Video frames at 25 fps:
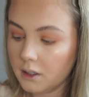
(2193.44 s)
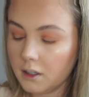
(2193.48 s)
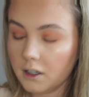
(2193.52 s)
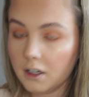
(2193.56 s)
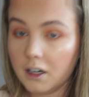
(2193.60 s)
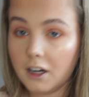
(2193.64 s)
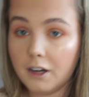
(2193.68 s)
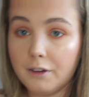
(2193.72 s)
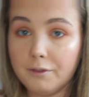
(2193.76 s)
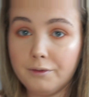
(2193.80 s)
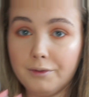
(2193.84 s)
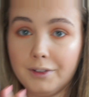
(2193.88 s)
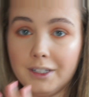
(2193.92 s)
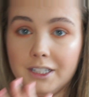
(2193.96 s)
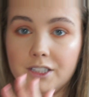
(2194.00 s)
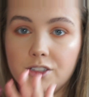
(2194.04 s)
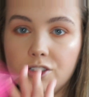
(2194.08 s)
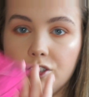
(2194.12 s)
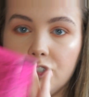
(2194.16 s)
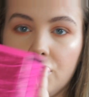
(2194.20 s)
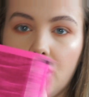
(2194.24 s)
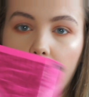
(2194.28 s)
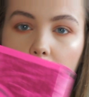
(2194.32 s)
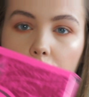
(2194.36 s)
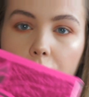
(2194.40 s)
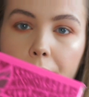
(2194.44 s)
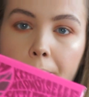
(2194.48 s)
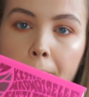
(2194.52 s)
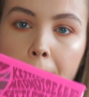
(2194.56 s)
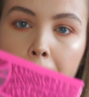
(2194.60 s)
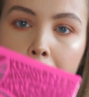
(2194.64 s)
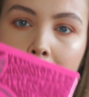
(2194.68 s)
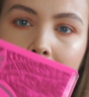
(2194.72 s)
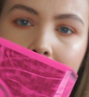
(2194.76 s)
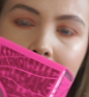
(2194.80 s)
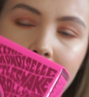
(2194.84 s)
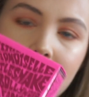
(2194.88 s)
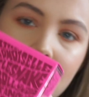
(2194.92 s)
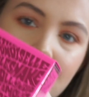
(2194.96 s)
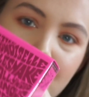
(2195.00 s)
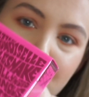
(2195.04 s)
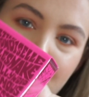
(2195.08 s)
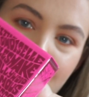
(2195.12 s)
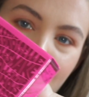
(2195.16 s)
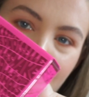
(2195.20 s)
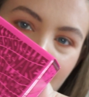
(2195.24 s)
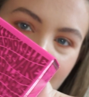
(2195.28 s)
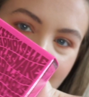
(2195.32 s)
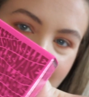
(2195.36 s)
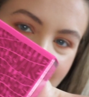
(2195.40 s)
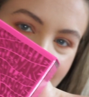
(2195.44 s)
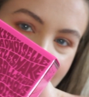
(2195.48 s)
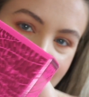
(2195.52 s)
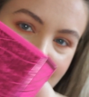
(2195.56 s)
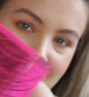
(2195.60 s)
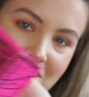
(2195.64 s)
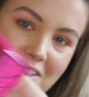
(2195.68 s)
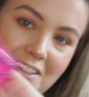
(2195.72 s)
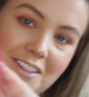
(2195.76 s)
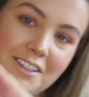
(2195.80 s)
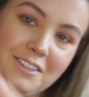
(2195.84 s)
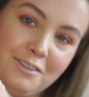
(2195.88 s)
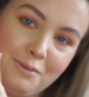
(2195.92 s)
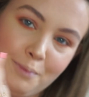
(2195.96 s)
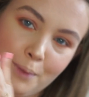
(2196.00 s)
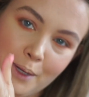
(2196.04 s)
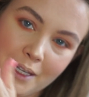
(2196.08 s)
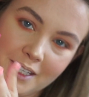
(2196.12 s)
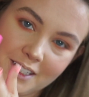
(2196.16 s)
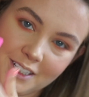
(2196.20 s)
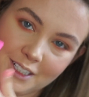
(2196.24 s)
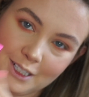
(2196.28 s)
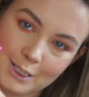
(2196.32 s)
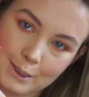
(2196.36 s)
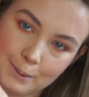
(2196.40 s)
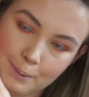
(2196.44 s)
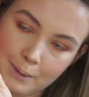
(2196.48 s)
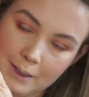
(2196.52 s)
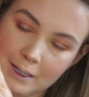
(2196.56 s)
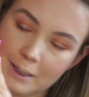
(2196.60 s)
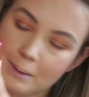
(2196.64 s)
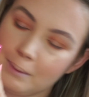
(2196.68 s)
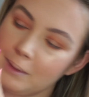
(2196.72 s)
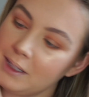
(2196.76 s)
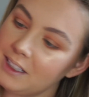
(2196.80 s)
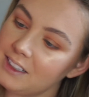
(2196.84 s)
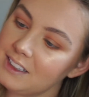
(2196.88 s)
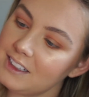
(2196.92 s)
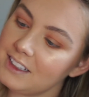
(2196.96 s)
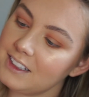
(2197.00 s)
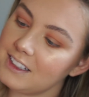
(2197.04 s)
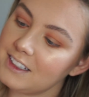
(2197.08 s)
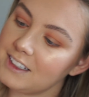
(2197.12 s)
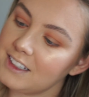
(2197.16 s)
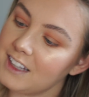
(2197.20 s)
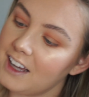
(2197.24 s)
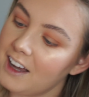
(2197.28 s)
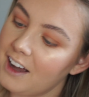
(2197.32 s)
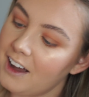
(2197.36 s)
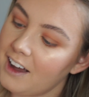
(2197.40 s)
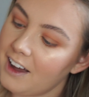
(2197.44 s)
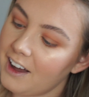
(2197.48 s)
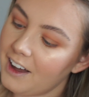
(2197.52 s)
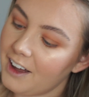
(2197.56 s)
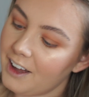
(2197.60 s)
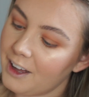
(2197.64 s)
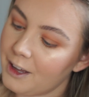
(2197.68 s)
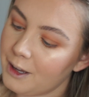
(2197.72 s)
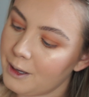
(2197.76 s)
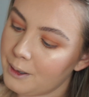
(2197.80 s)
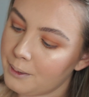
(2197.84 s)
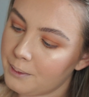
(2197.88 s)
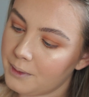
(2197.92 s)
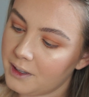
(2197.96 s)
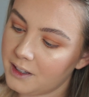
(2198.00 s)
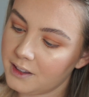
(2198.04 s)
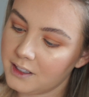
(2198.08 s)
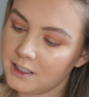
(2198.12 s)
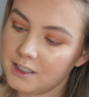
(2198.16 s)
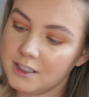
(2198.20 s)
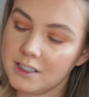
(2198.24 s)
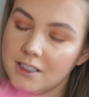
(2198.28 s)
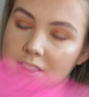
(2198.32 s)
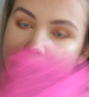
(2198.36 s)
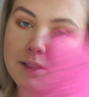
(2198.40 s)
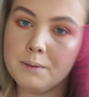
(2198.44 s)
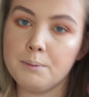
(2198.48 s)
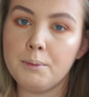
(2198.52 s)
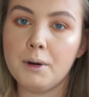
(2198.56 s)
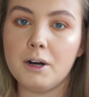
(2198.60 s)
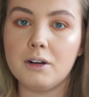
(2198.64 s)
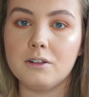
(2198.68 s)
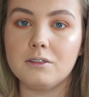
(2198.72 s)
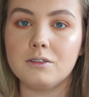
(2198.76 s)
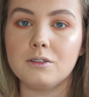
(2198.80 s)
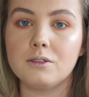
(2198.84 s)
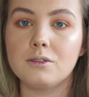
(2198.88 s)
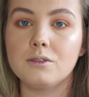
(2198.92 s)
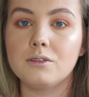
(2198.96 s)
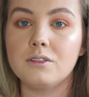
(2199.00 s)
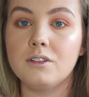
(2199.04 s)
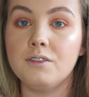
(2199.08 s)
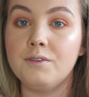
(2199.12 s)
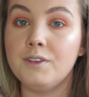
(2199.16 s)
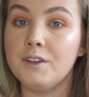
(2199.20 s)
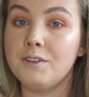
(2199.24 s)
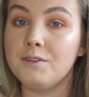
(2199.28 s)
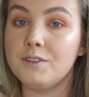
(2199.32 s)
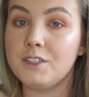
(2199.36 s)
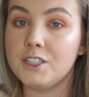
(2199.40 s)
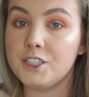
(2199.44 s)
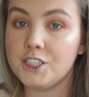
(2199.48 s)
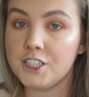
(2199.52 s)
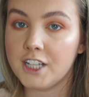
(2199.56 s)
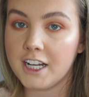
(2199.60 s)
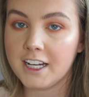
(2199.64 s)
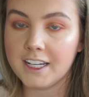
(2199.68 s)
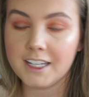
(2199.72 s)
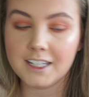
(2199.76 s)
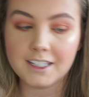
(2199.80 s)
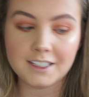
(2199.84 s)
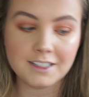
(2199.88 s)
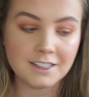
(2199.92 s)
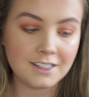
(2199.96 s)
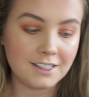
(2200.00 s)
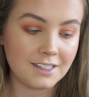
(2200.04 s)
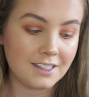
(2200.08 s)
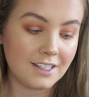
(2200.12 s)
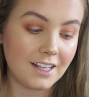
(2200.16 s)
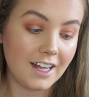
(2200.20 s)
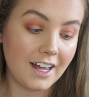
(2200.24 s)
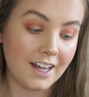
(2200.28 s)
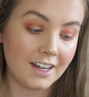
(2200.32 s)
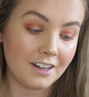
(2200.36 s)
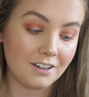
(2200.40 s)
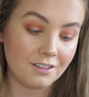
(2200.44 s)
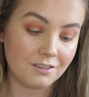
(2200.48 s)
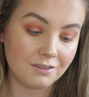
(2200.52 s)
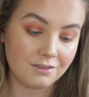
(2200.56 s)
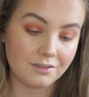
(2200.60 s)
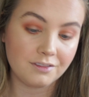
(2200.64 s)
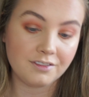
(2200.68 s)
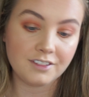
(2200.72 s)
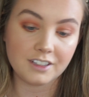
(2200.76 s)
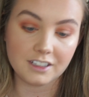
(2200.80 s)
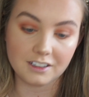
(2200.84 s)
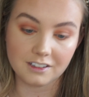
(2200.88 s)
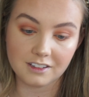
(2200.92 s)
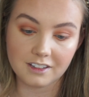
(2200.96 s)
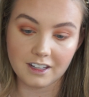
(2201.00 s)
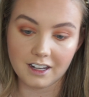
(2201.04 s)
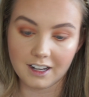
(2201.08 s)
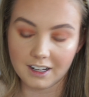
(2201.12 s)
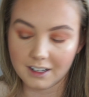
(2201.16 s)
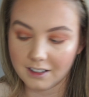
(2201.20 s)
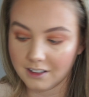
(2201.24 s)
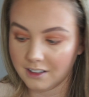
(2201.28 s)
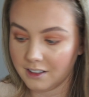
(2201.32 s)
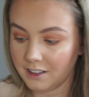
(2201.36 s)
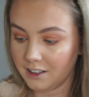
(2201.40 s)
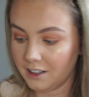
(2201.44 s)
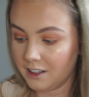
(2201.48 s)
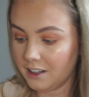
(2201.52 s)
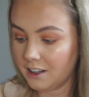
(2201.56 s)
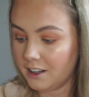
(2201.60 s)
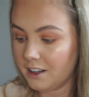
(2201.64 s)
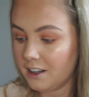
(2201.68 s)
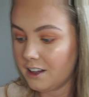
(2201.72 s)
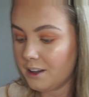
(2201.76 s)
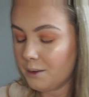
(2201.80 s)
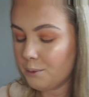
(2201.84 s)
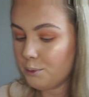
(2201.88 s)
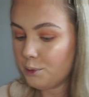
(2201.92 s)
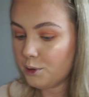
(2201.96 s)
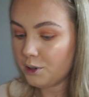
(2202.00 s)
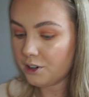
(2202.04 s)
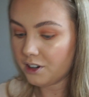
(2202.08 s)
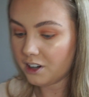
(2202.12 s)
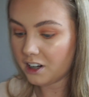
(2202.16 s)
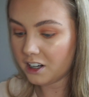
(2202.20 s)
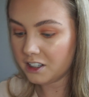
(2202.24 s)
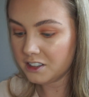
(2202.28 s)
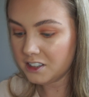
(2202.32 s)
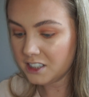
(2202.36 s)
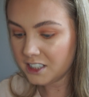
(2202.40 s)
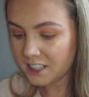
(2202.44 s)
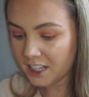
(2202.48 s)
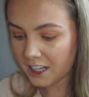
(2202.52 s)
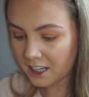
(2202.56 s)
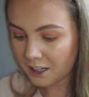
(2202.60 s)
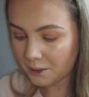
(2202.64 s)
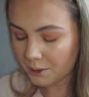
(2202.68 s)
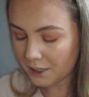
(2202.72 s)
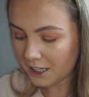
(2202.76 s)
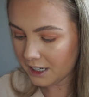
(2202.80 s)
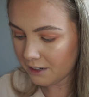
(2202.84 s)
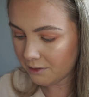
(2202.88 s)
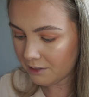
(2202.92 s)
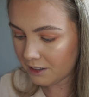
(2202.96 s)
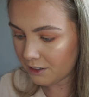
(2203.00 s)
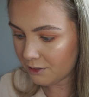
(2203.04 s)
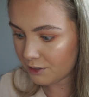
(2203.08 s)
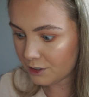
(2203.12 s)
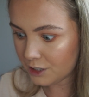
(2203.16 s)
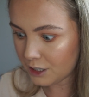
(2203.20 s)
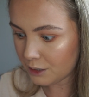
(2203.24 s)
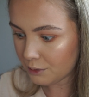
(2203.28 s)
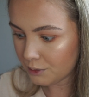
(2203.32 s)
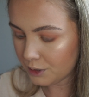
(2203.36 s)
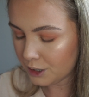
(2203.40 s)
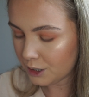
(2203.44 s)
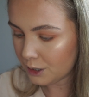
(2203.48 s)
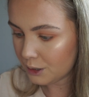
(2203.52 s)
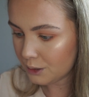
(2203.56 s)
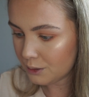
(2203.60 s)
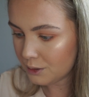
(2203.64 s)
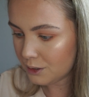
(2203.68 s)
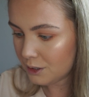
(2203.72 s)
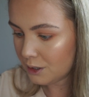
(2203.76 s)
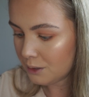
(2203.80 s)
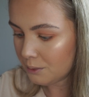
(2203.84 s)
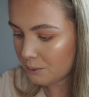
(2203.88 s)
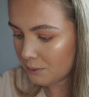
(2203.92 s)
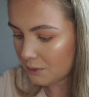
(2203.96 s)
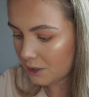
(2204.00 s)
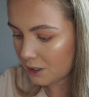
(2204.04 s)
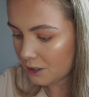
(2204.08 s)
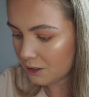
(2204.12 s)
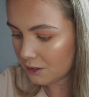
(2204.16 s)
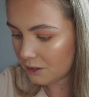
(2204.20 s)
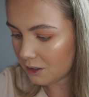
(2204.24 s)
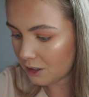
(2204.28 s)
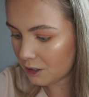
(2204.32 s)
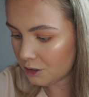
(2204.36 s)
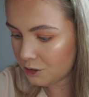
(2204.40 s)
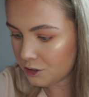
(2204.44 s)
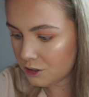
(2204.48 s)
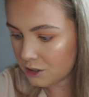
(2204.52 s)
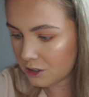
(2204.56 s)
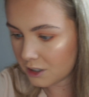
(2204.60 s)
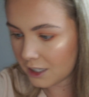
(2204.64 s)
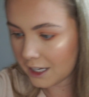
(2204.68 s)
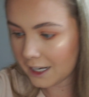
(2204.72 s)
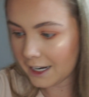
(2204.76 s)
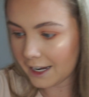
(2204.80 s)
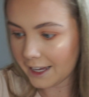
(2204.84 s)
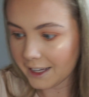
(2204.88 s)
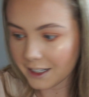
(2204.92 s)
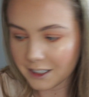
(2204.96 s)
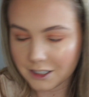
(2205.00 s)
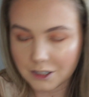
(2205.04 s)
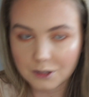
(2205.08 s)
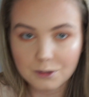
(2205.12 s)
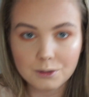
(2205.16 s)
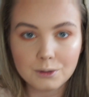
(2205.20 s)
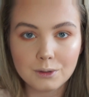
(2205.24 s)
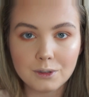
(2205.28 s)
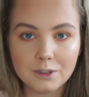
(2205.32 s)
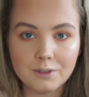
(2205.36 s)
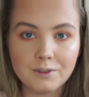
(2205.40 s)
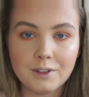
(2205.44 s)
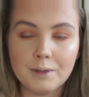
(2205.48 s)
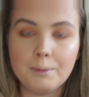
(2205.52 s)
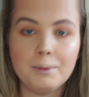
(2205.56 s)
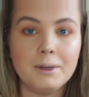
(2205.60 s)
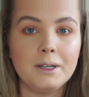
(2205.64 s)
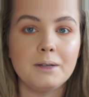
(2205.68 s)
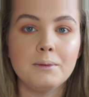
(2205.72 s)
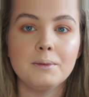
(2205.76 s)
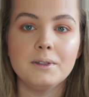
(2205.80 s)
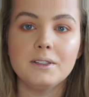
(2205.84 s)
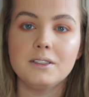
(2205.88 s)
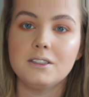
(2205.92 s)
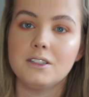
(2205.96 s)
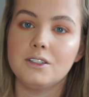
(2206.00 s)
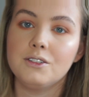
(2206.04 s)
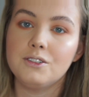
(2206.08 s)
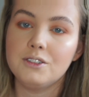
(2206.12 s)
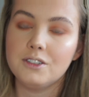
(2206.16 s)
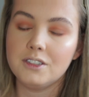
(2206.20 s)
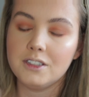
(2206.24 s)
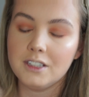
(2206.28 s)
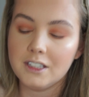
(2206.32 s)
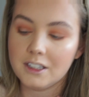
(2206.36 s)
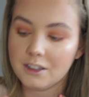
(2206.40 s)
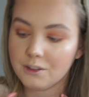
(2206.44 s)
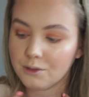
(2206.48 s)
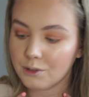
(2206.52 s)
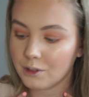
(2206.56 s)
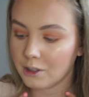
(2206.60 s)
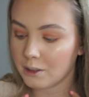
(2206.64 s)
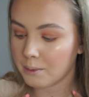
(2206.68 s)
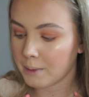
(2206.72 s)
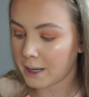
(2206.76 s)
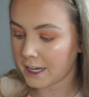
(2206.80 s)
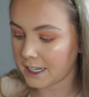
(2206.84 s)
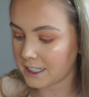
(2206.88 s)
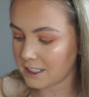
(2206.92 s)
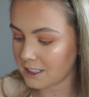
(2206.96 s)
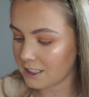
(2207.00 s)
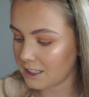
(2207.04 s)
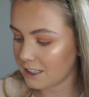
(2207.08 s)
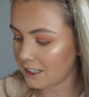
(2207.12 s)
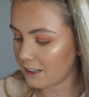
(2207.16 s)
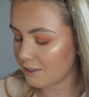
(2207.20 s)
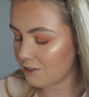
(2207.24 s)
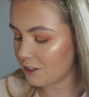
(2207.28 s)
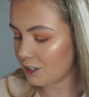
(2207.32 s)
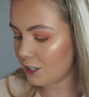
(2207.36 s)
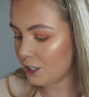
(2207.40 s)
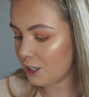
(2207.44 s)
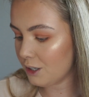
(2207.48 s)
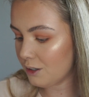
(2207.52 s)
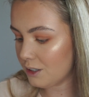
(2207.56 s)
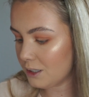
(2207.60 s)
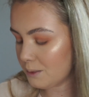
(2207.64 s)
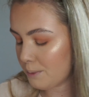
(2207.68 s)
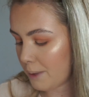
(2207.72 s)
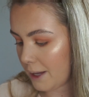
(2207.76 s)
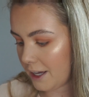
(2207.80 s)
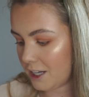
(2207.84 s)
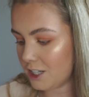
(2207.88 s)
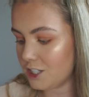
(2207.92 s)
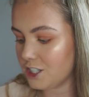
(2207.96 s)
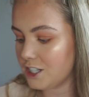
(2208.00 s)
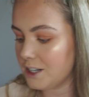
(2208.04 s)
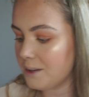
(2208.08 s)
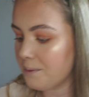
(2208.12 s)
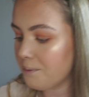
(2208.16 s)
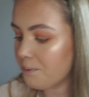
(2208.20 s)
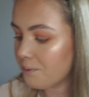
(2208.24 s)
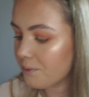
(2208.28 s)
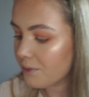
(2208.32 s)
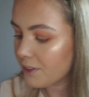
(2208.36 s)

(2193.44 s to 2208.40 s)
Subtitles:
I've literally got a massive box of Peaches pigments. This is the box called the 50 Shades, and I've filled that. But I don't know, even if I don't use them, I'll just collect all of the pigments. I just think they're all amazing. They have the cutest packaging.